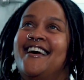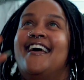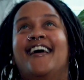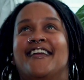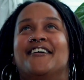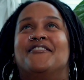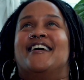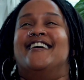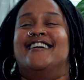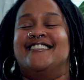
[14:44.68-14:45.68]

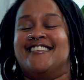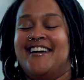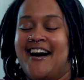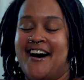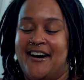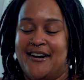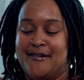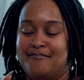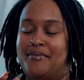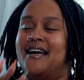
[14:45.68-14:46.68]
Anyways.
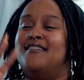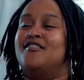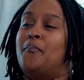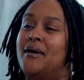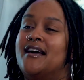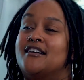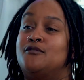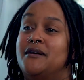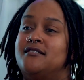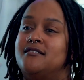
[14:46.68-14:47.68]
But the big
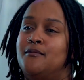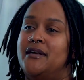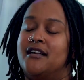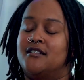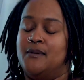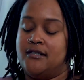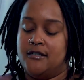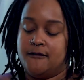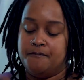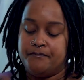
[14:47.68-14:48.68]

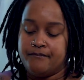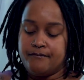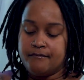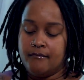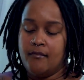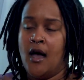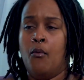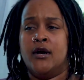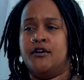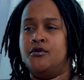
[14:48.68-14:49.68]
expenses. I
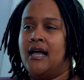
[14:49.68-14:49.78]
want a new